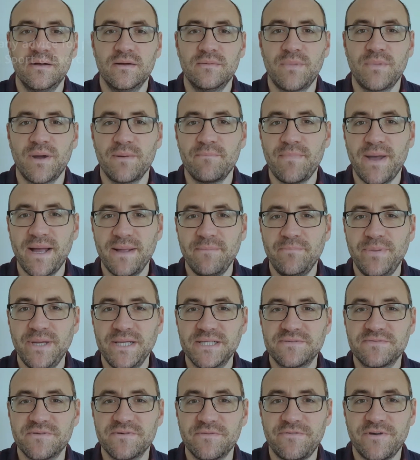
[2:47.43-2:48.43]
My main
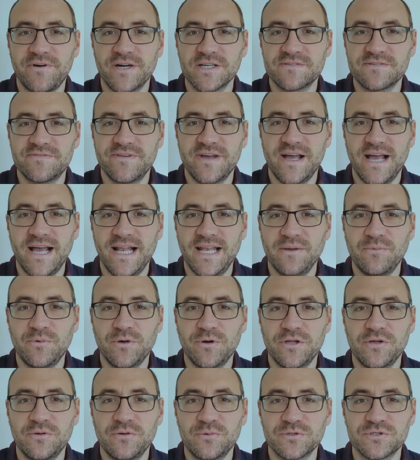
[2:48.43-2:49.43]
piece of advice for
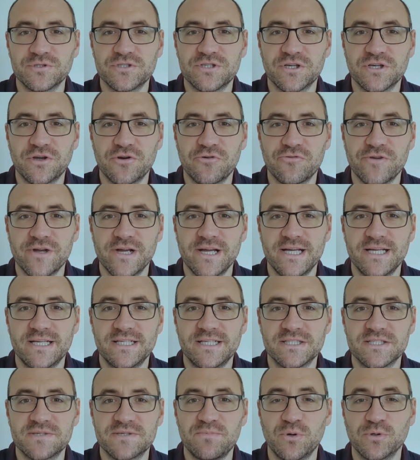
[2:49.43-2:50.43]
anyone who wants a career
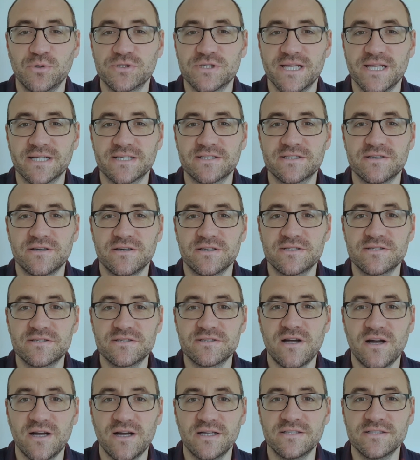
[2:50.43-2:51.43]
in sport and exercise
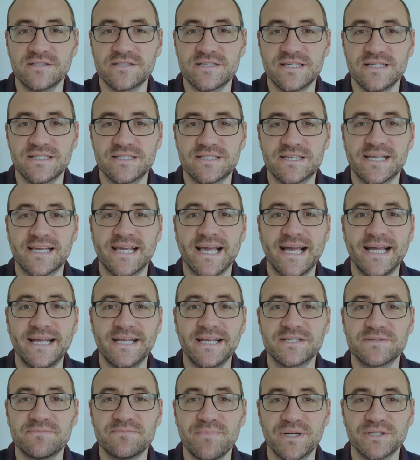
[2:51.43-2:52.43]
science is to
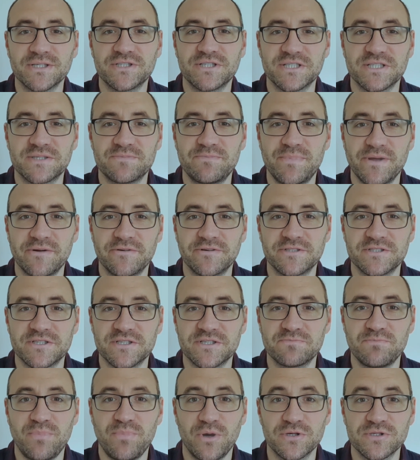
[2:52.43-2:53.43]
gain as much experience
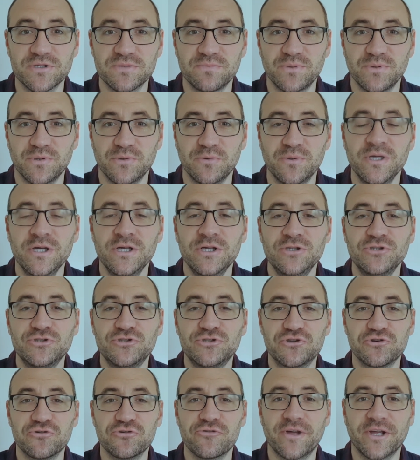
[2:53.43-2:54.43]
as possible
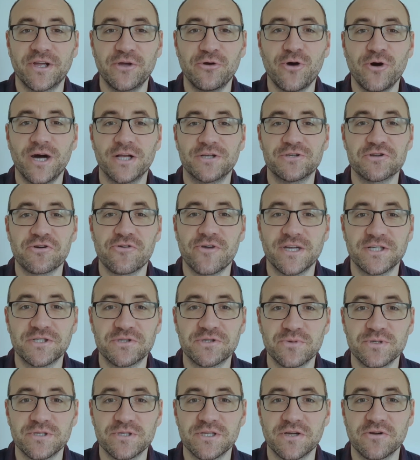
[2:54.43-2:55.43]
during your
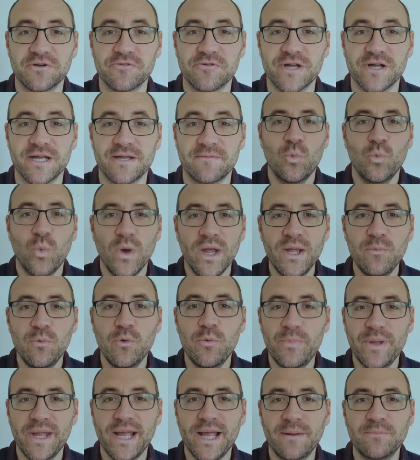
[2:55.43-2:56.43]
undergraduate degree. We
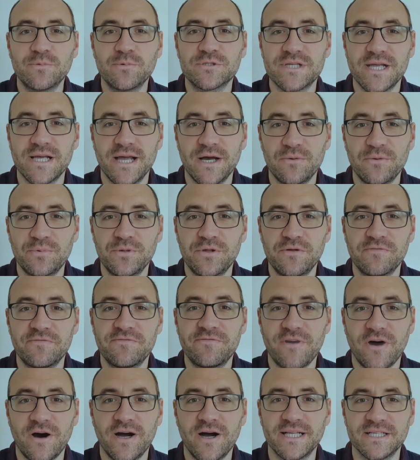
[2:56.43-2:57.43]
will be able to help you
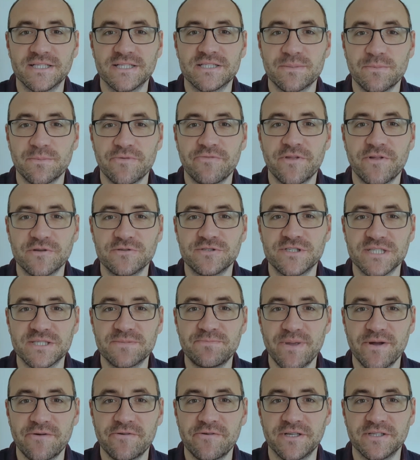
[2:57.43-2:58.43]
find some of those
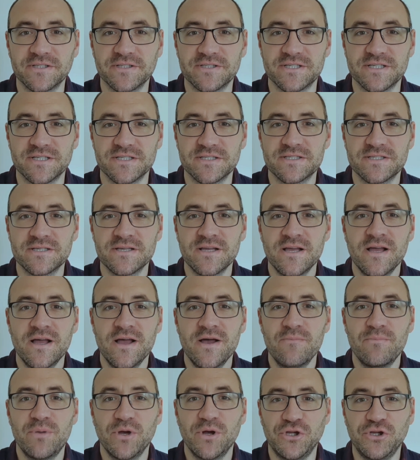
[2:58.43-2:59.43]
experiences,
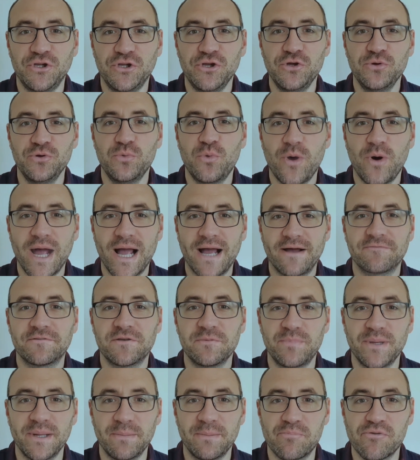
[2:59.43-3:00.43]
but you will have
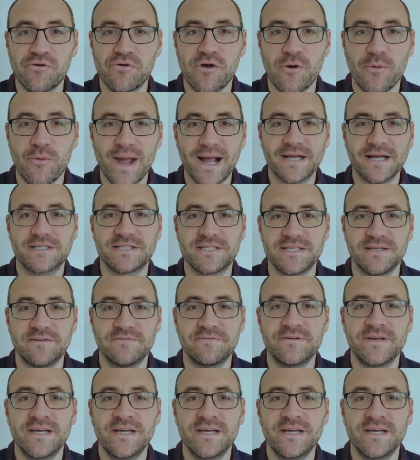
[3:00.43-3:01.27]
to be proactive